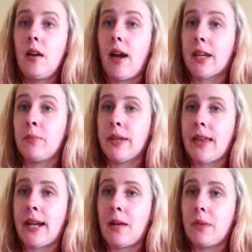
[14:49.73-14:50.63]
I can pick
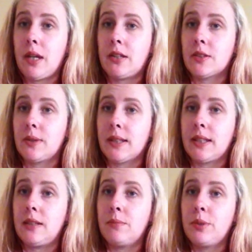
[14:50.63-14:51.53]
that up and
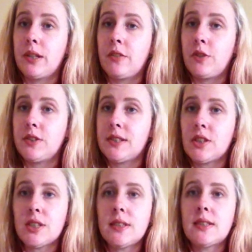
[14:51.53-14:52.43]
quickly put in a few
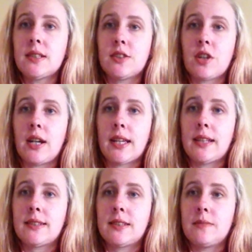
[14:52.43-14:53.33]
stitches to try and
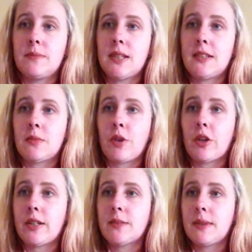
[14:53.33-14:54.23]
see some
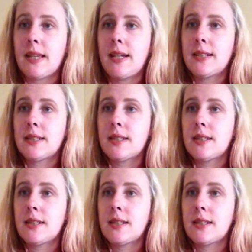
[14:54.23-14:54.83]
progress with that.